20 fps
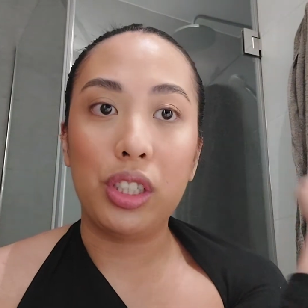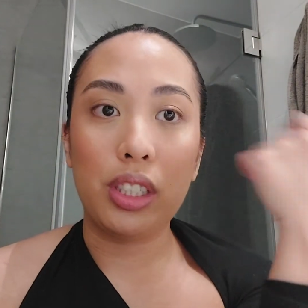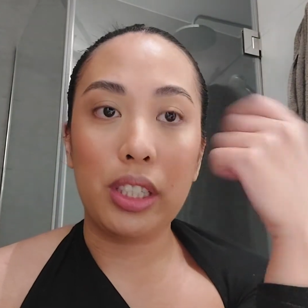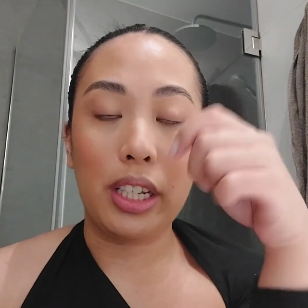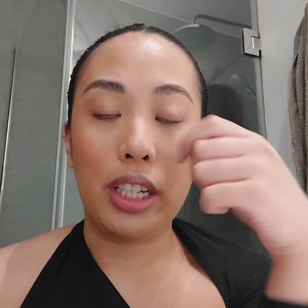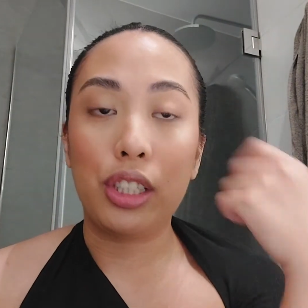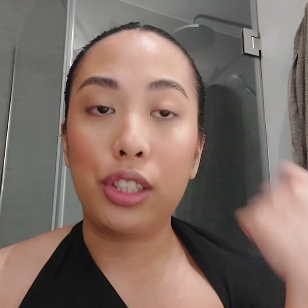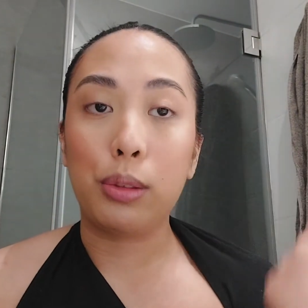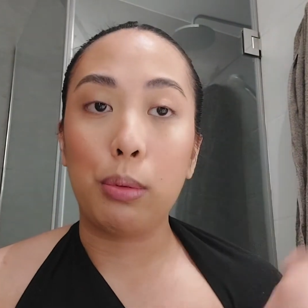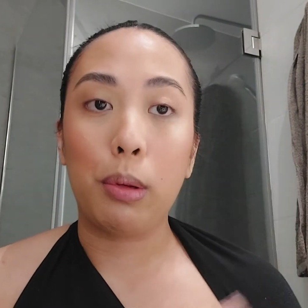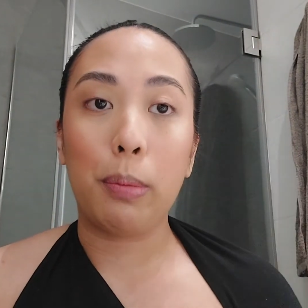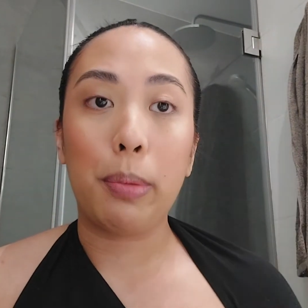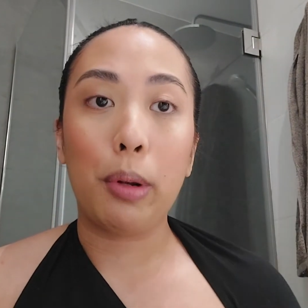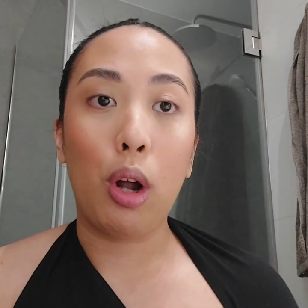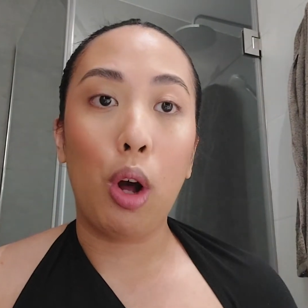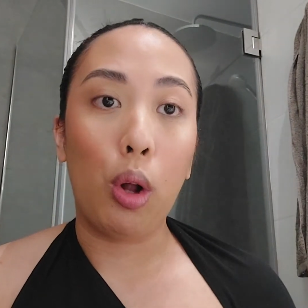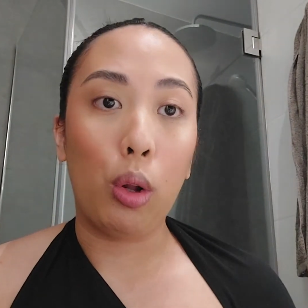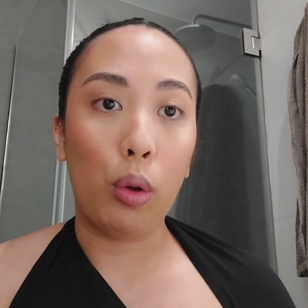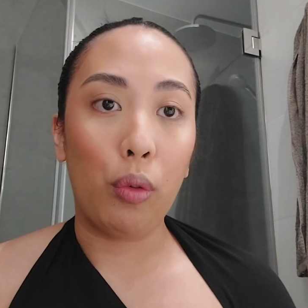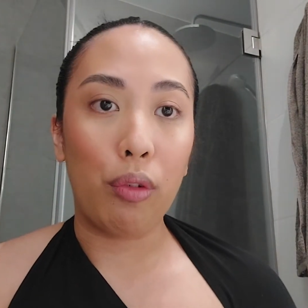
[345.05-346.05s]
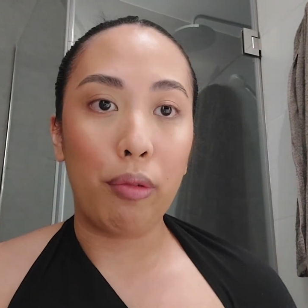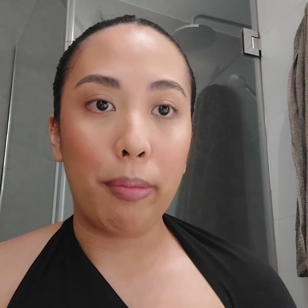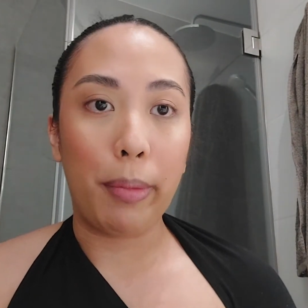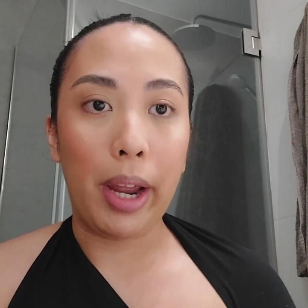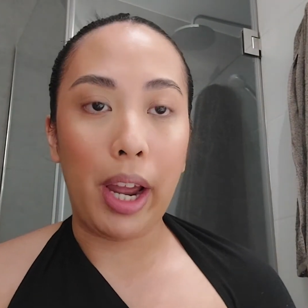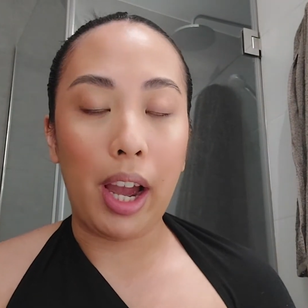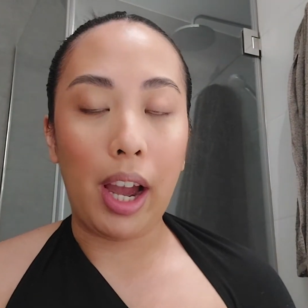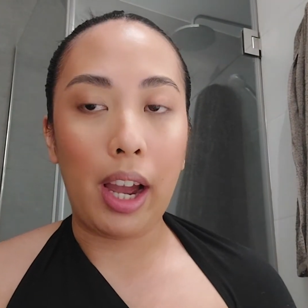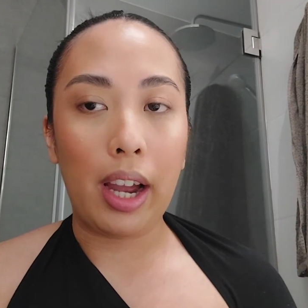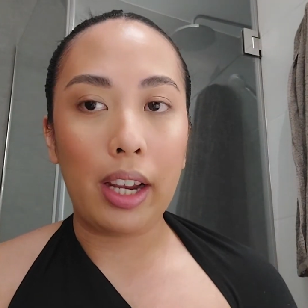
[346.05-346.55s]
like sweep it all over my
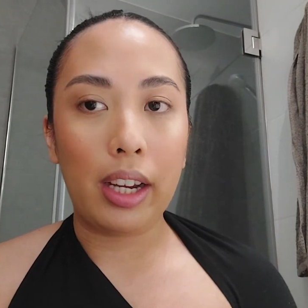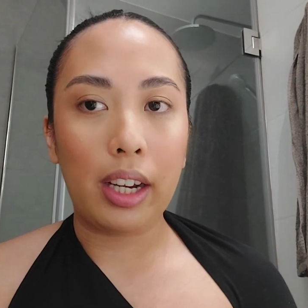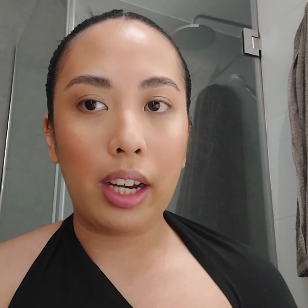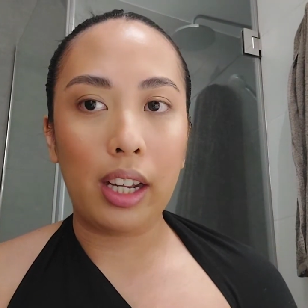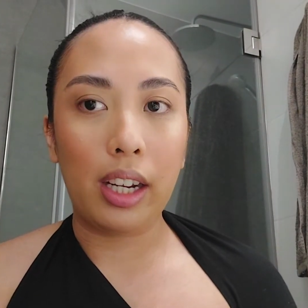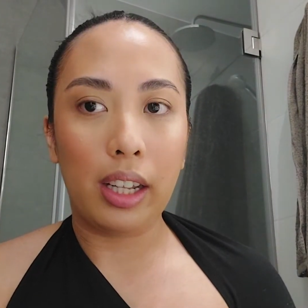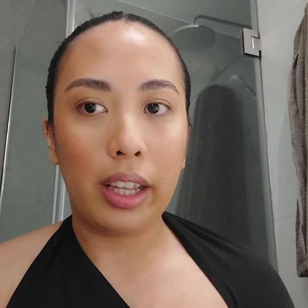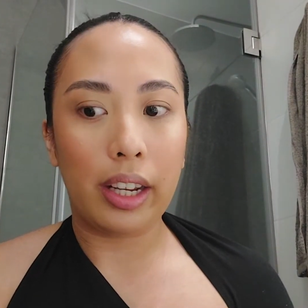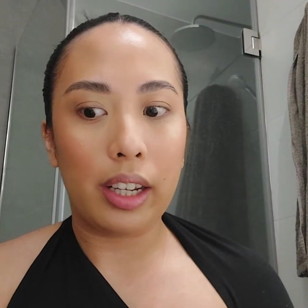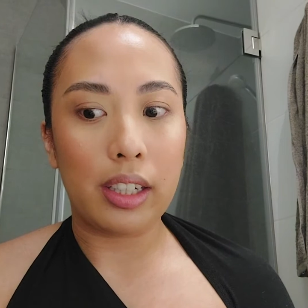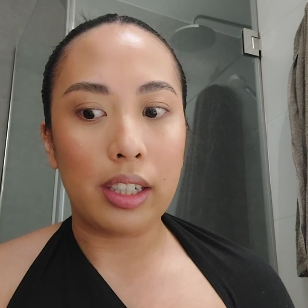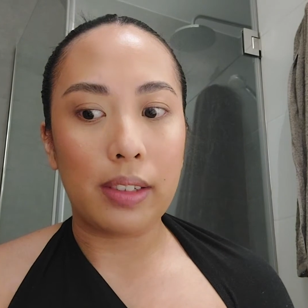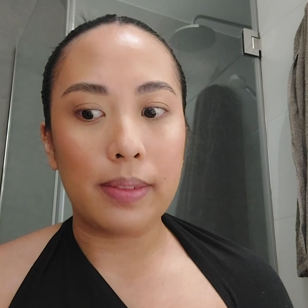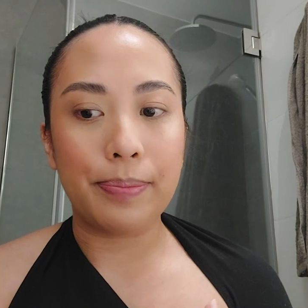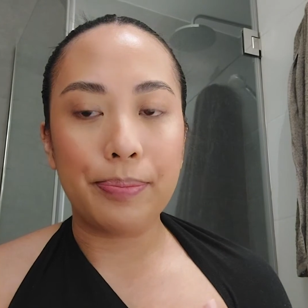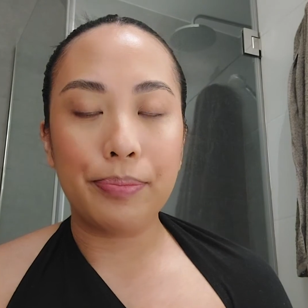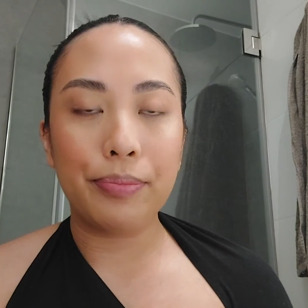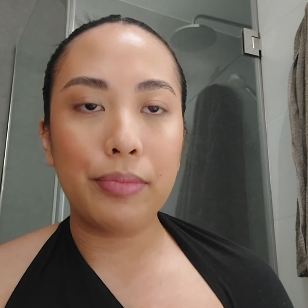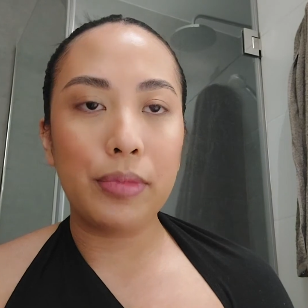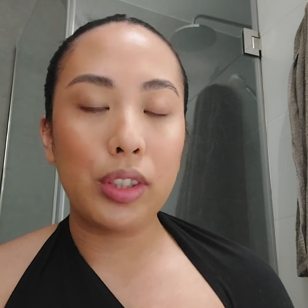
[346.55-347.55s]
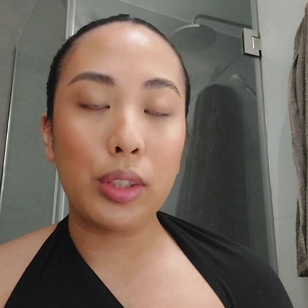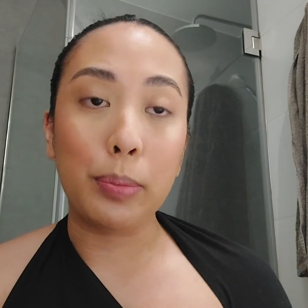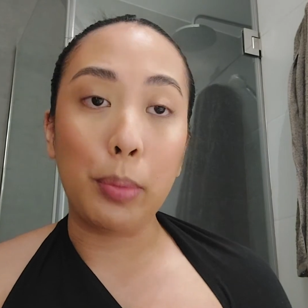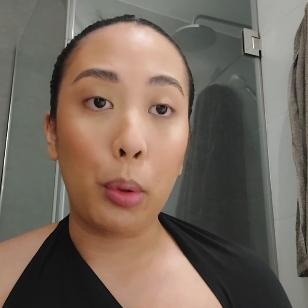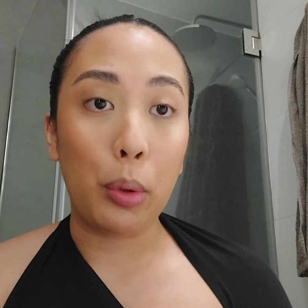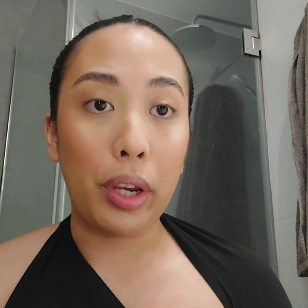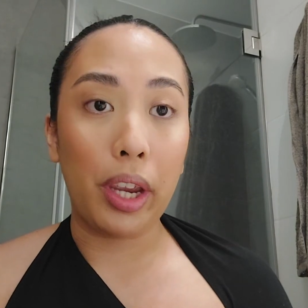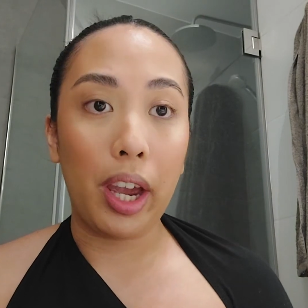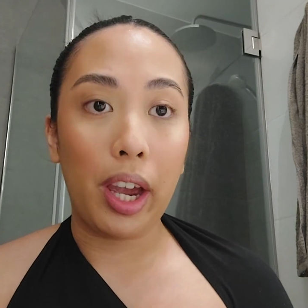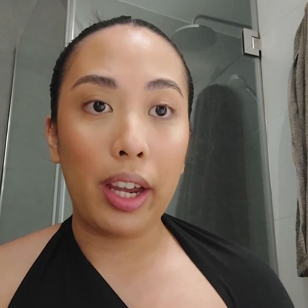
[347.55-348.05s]
eye, kind of like a
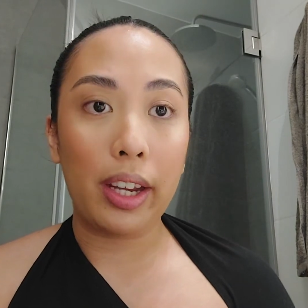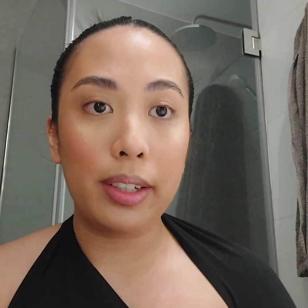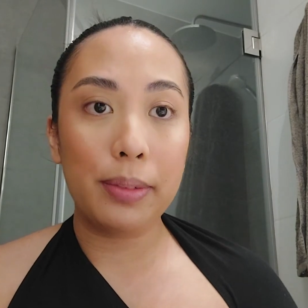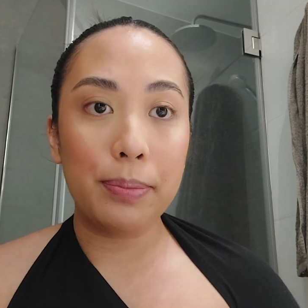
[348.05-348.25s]
smoky eye.